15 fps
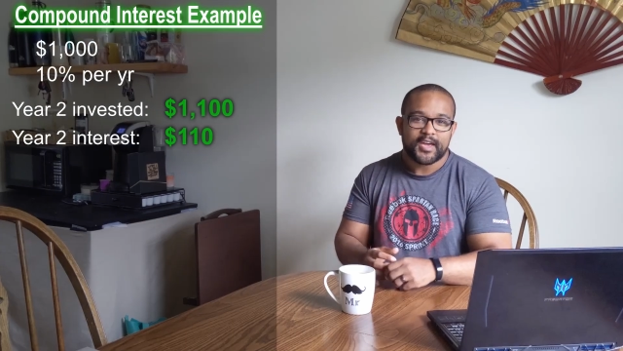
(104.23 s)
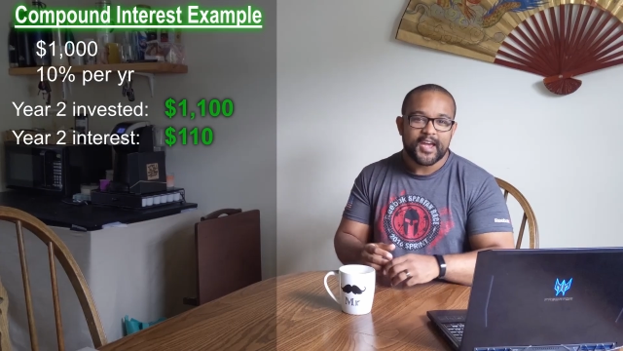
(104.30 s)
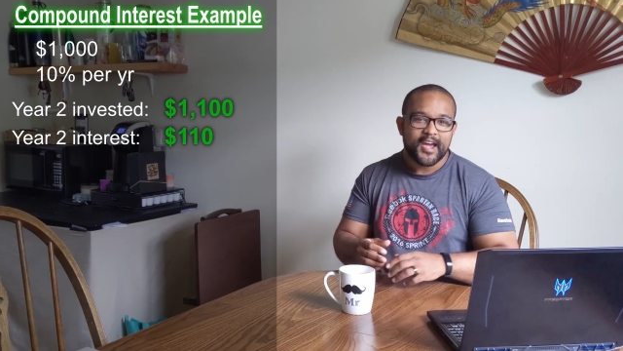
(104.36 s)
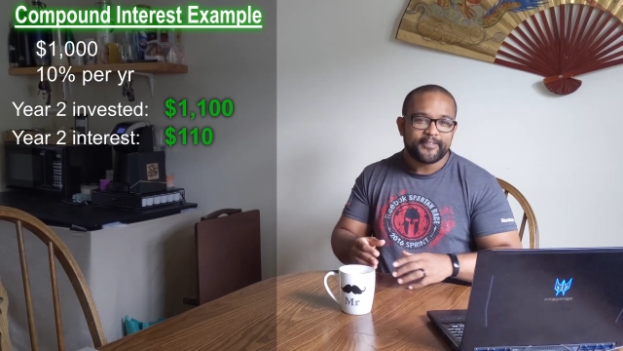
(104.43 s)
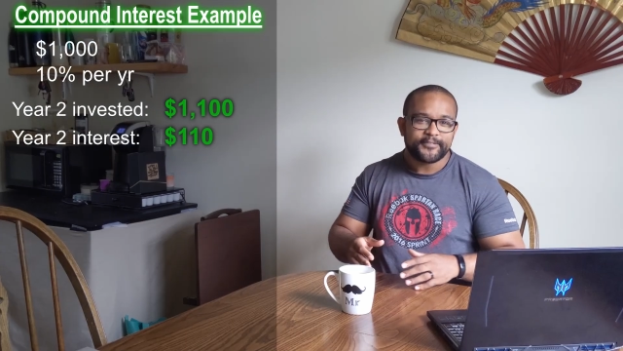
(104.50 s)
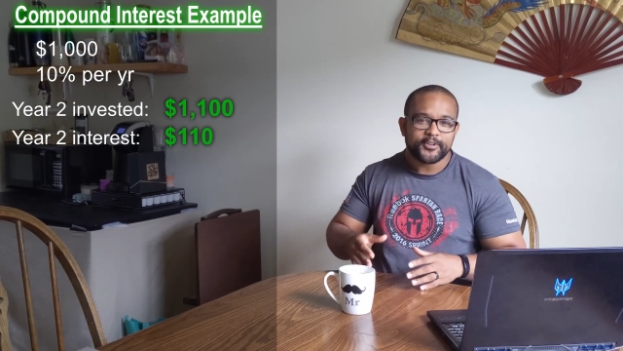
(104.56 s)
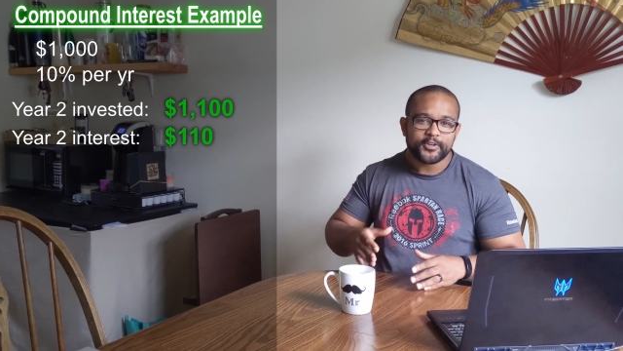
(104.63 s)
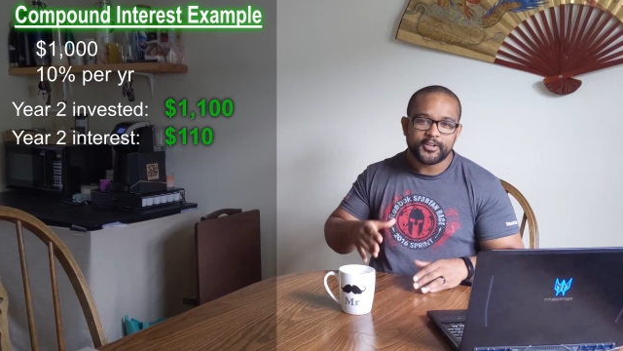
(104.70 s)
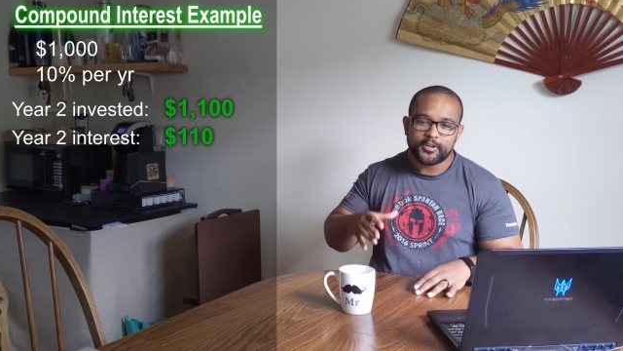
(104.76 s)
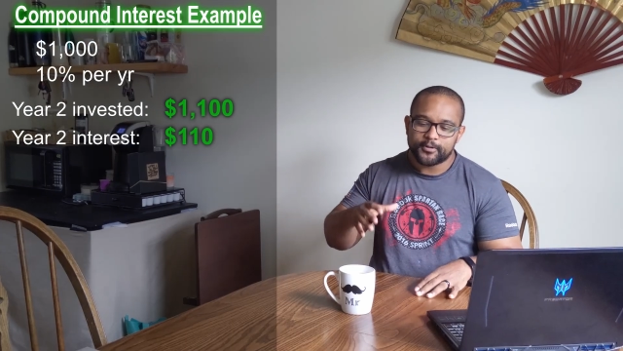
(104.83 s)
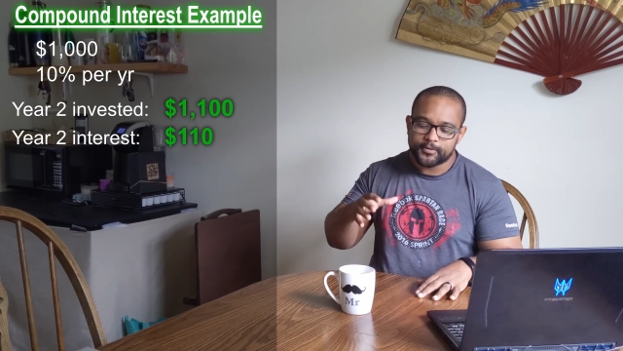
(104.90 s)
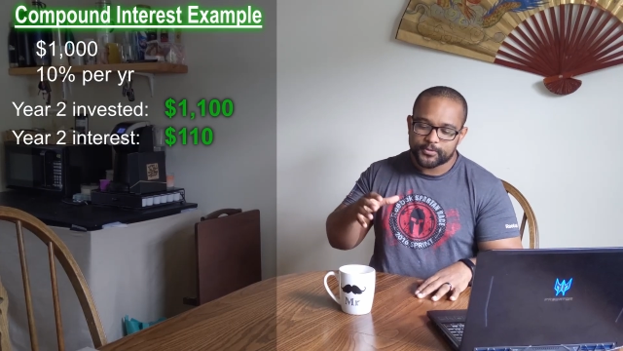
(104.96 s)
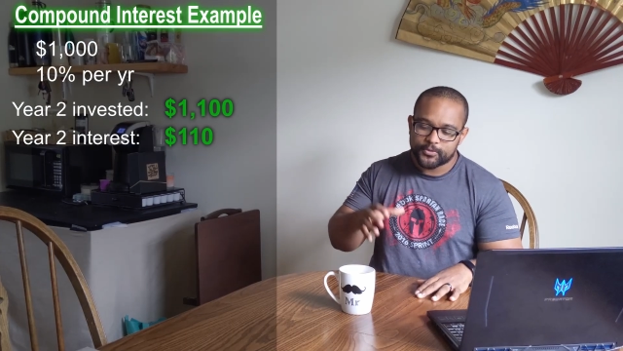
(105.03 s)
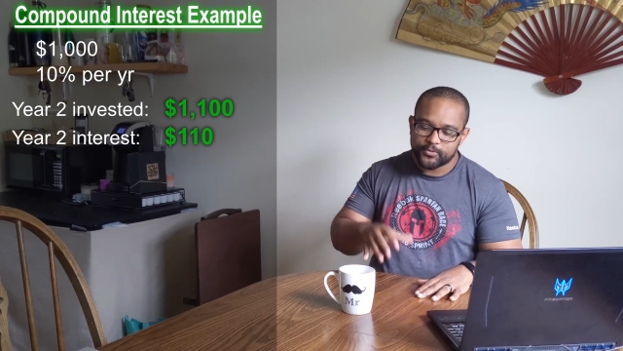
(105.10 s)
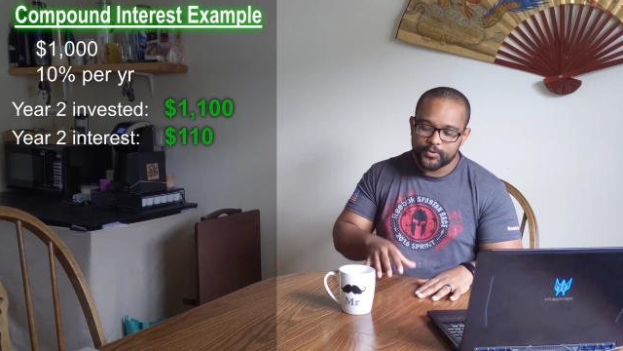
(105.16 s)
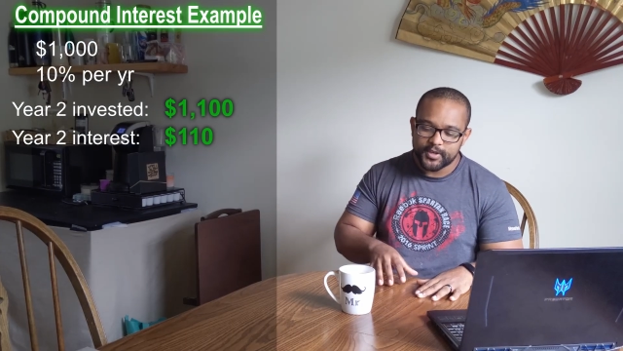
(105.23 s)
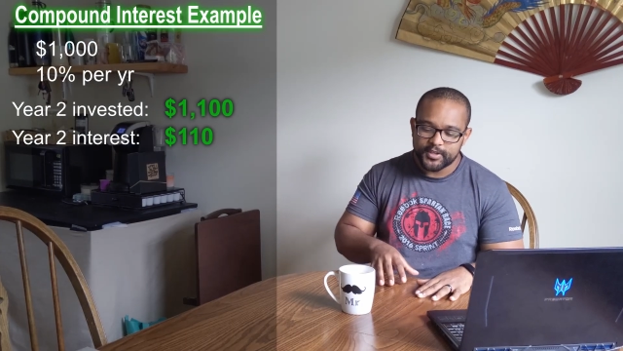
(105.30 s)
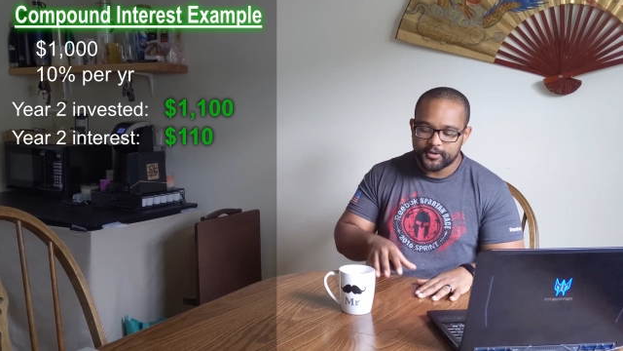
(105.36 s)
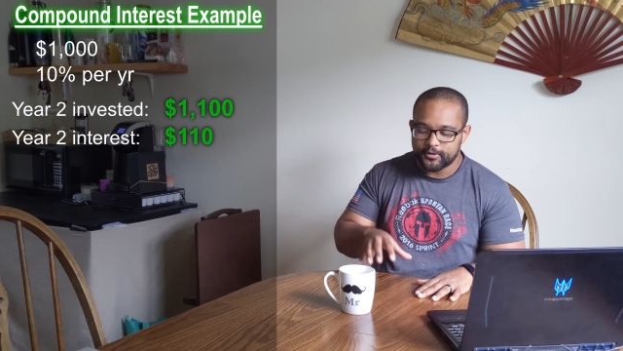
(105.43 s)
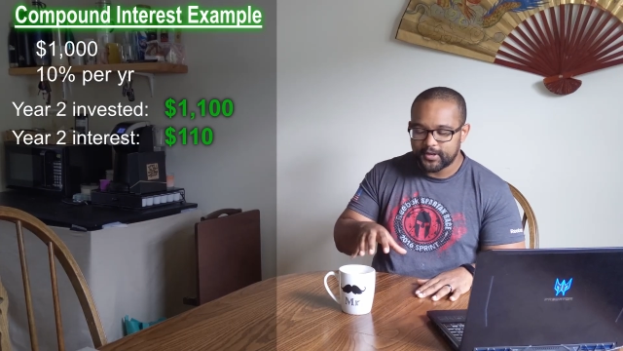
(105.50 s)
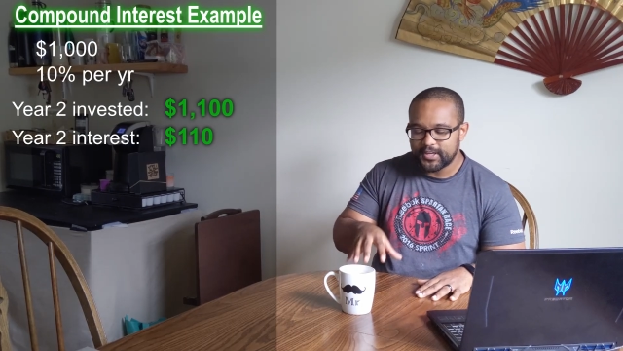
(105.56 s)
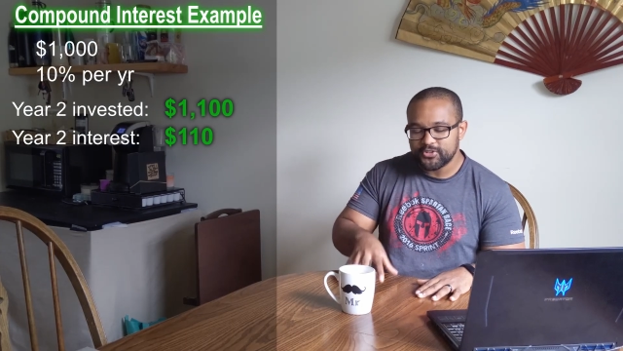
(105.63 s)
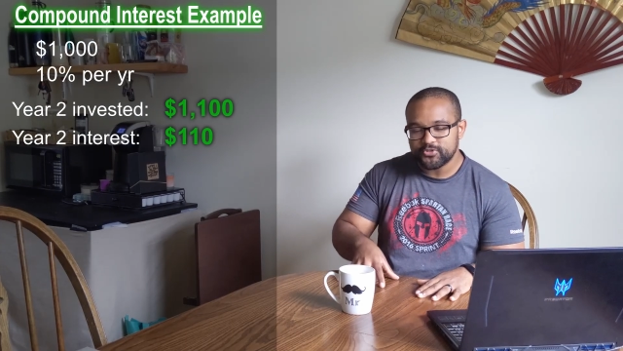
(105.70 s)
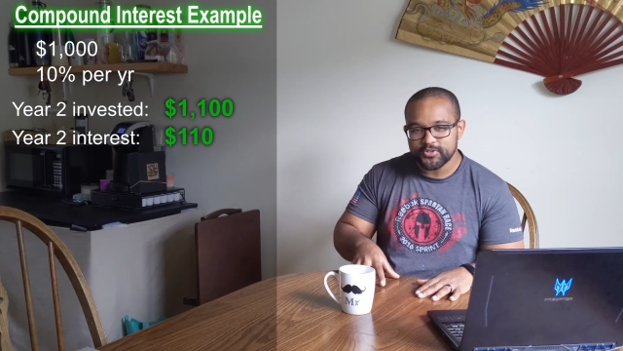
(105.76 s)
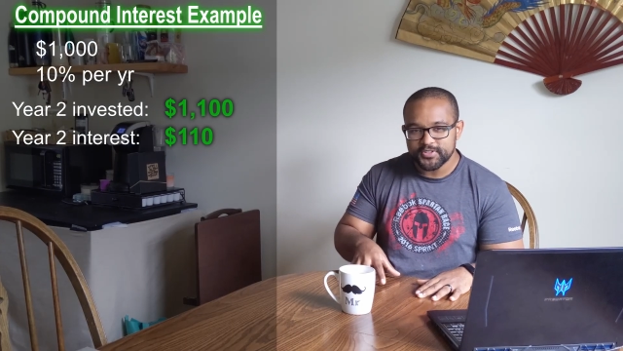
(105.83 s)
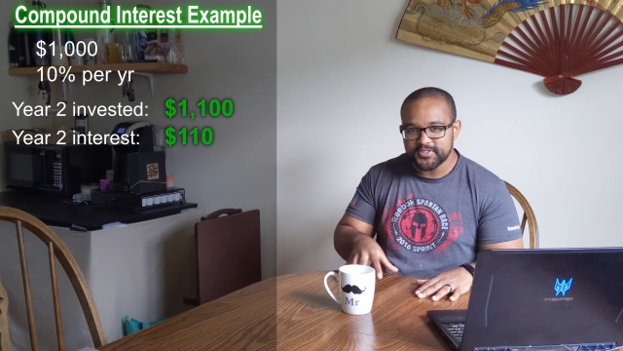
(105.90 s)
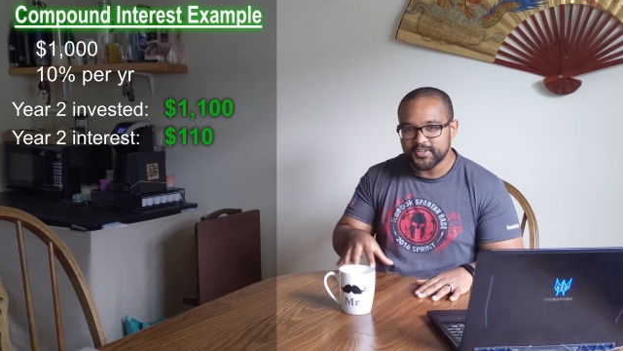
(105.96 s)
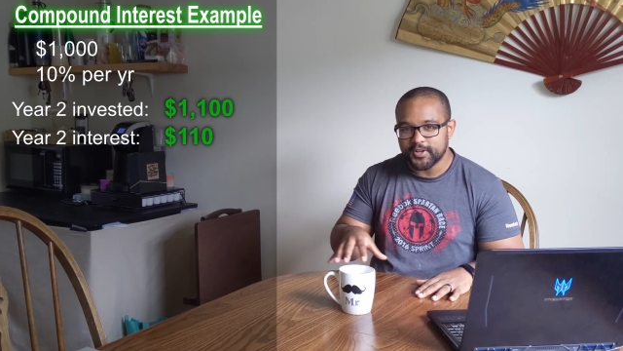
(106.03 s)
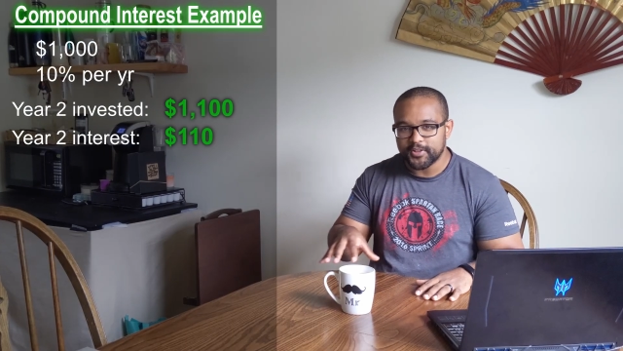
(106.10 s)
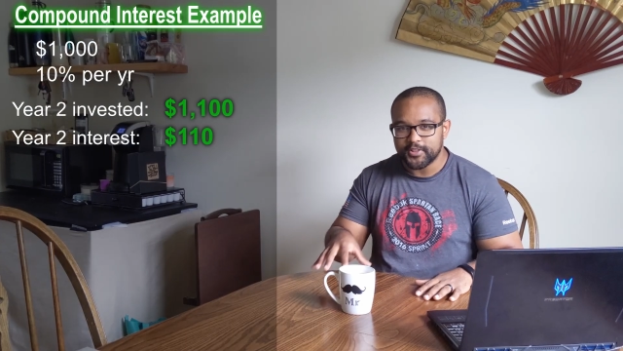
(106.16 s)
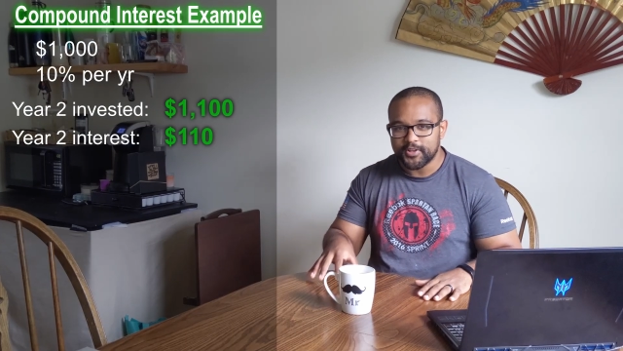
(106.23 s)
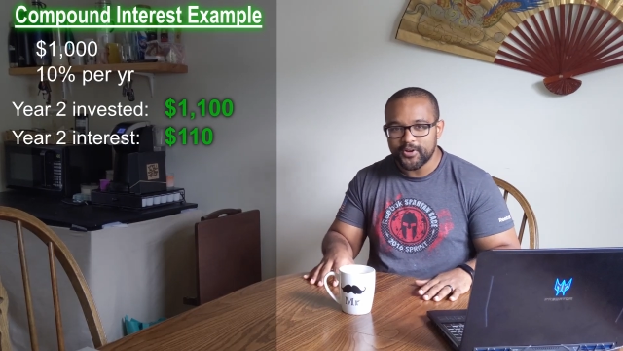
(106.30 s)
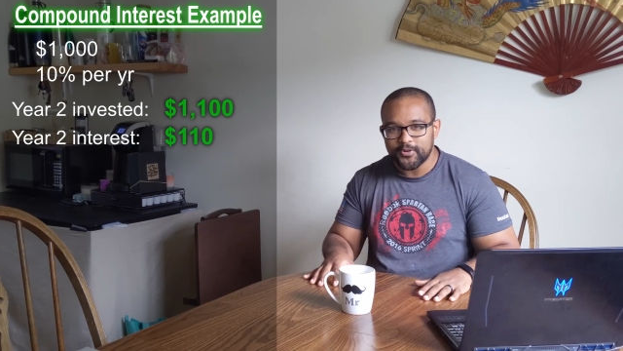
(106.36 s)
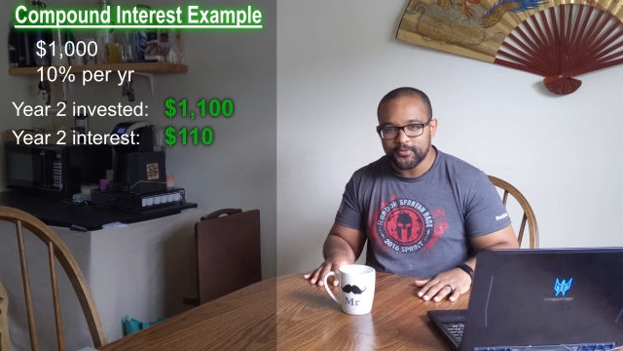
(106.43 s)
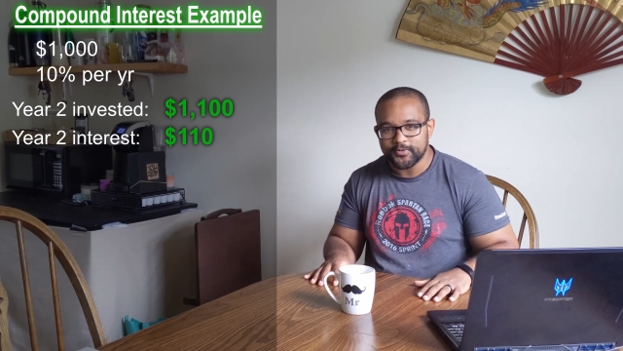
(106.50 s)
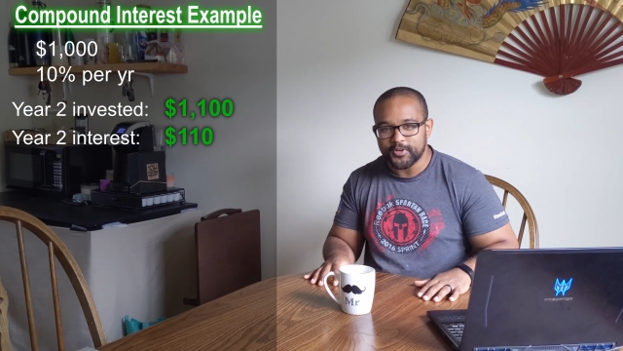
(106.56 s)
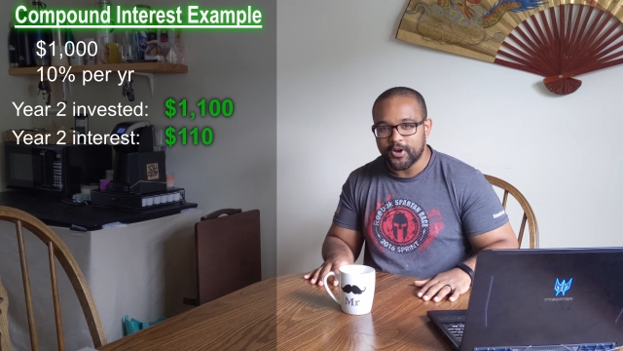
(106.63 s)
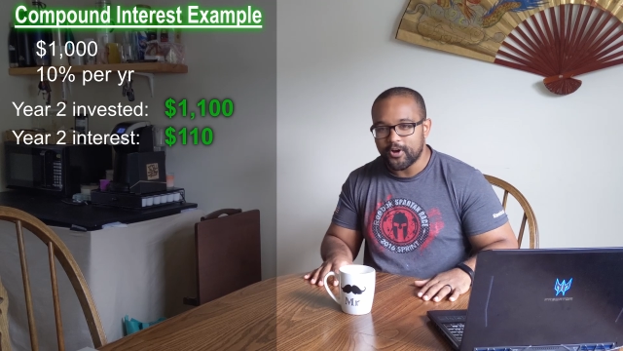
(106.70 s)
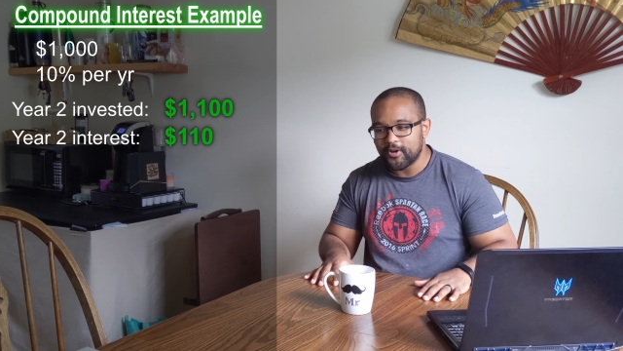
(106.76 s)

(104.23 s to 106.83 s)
After year 3, your interest alone